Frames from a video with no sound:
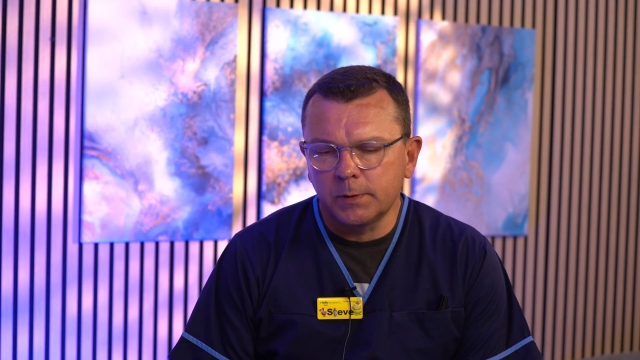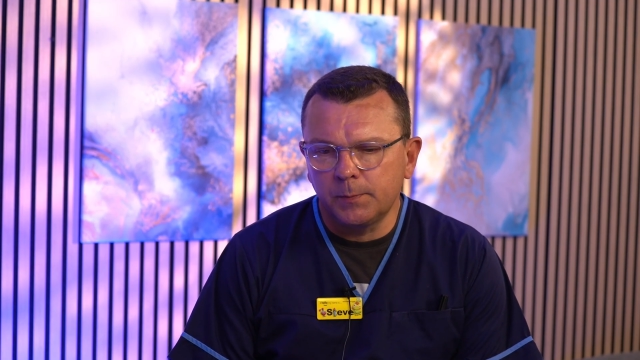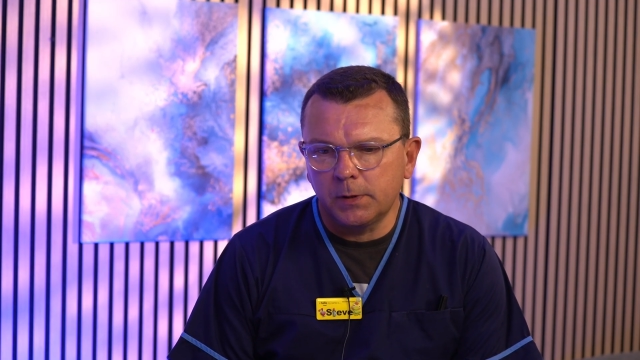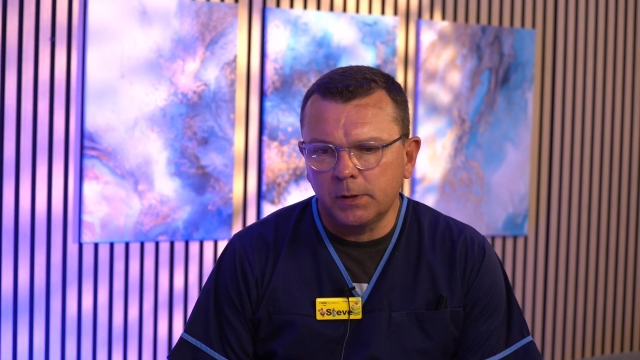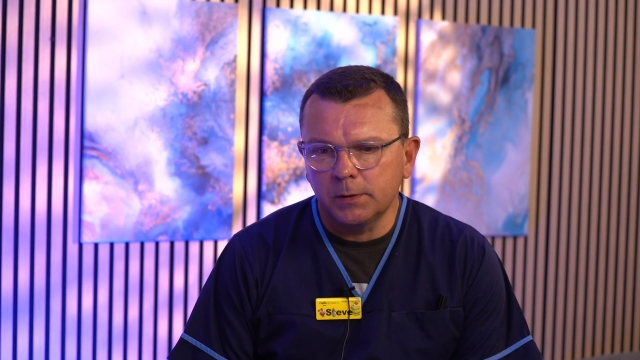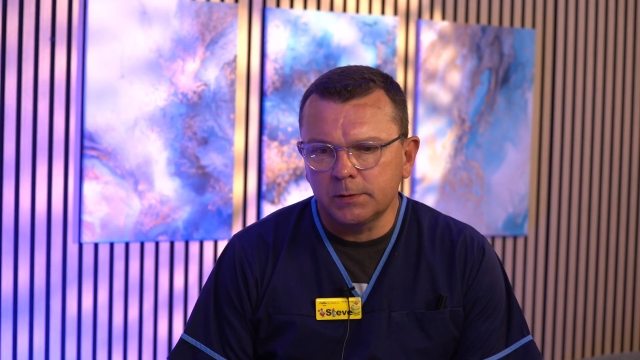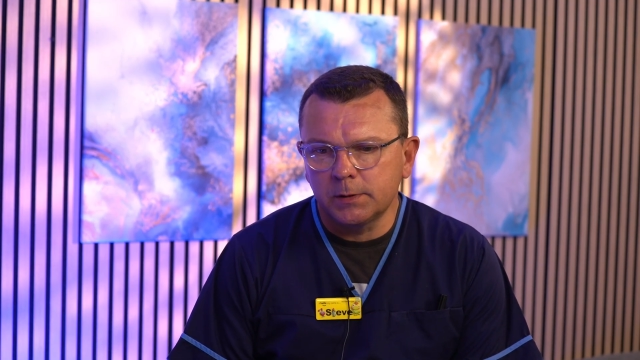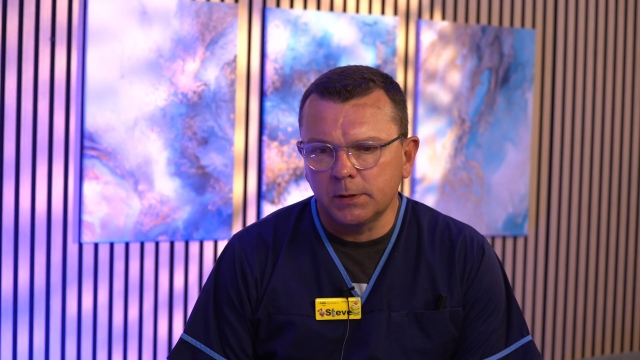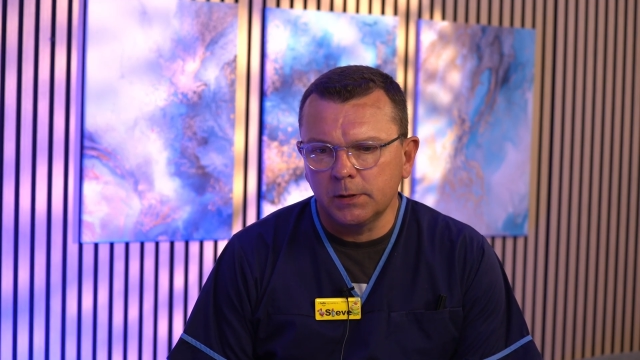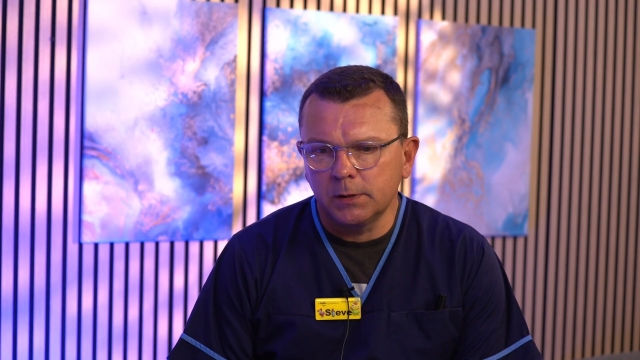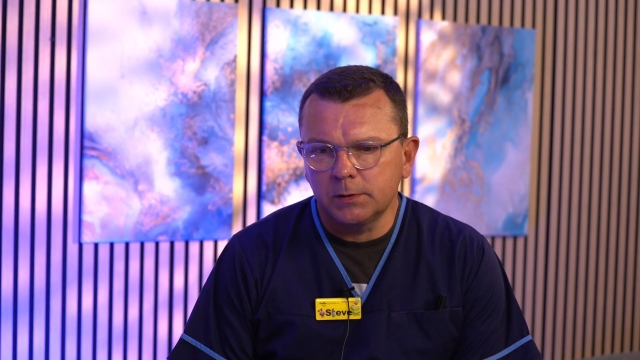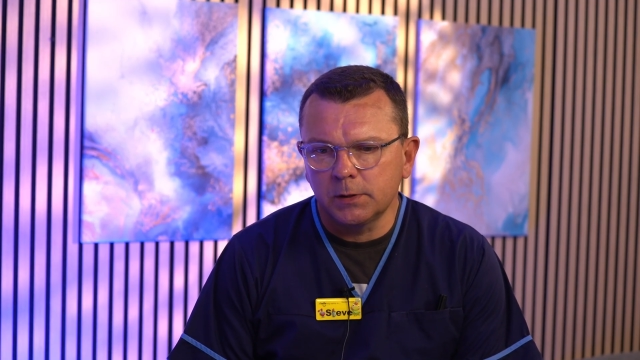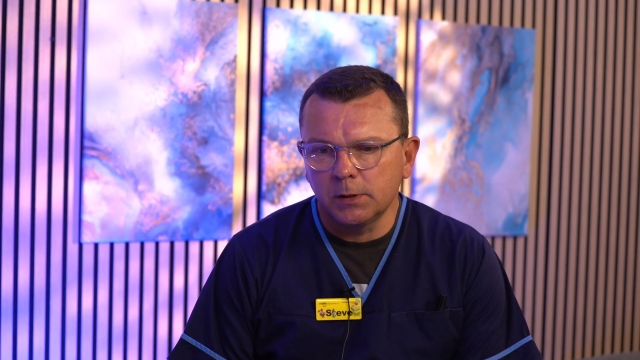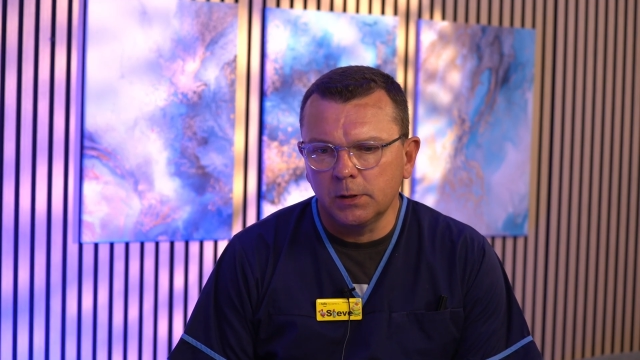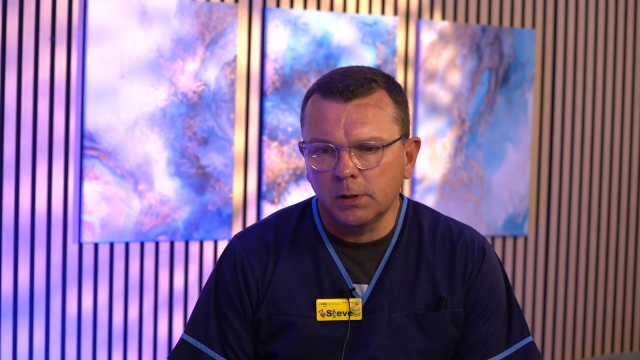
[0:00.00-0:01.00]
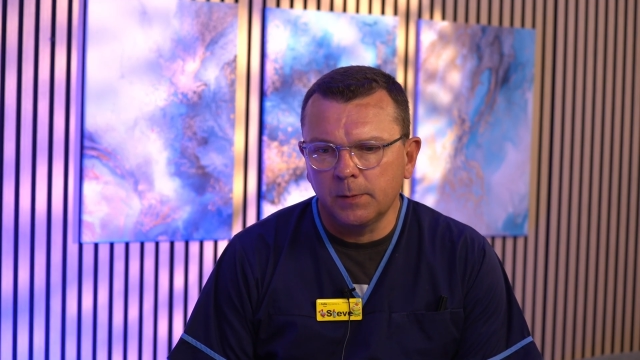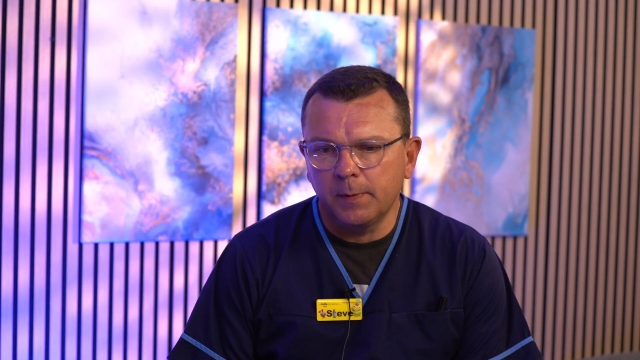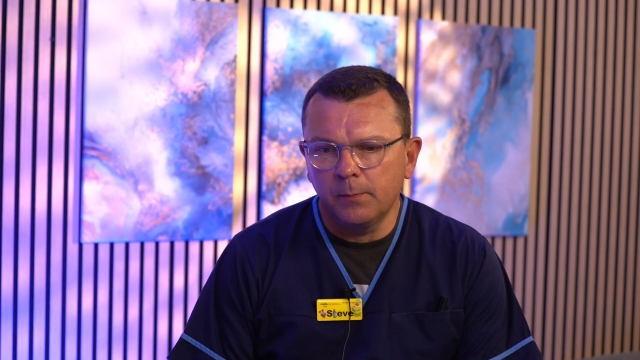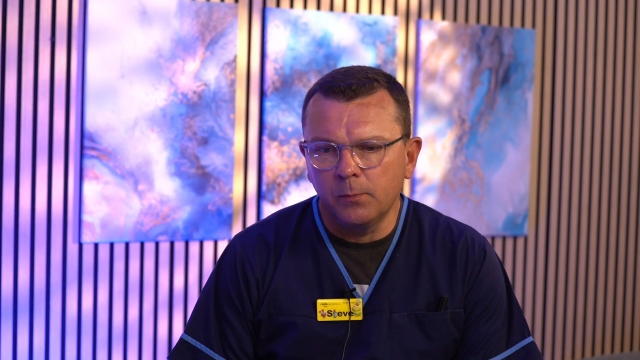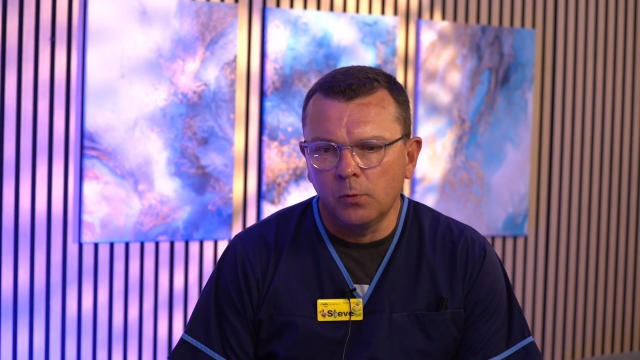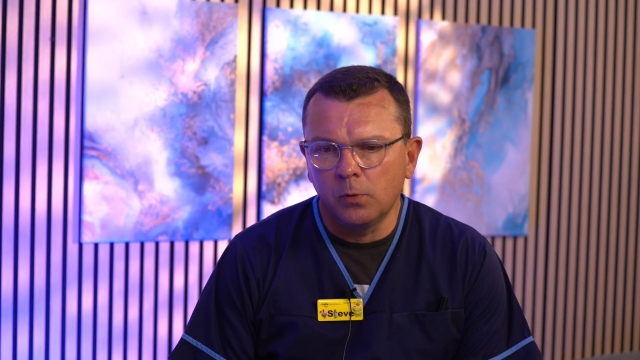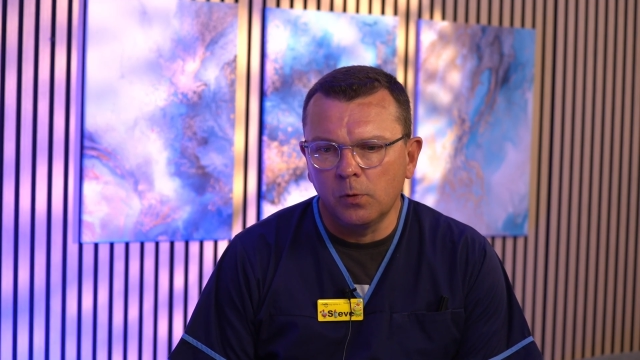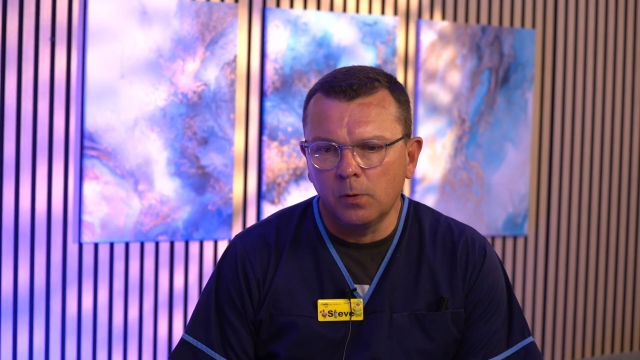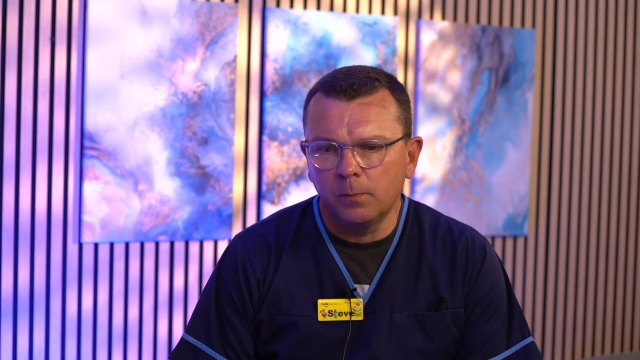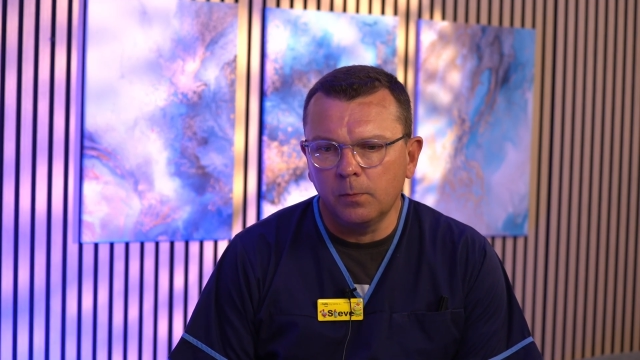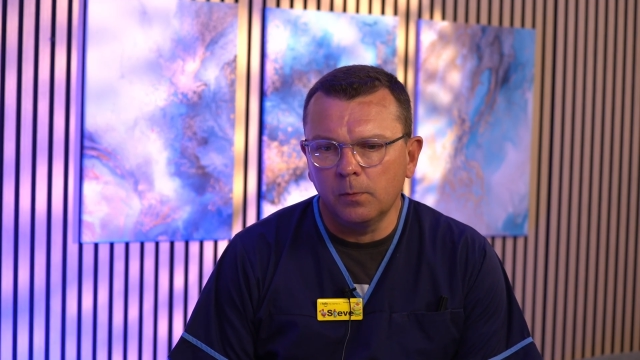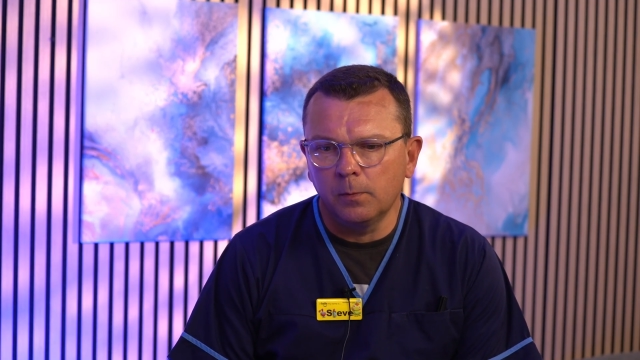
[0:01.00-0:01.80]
be good to look a bit more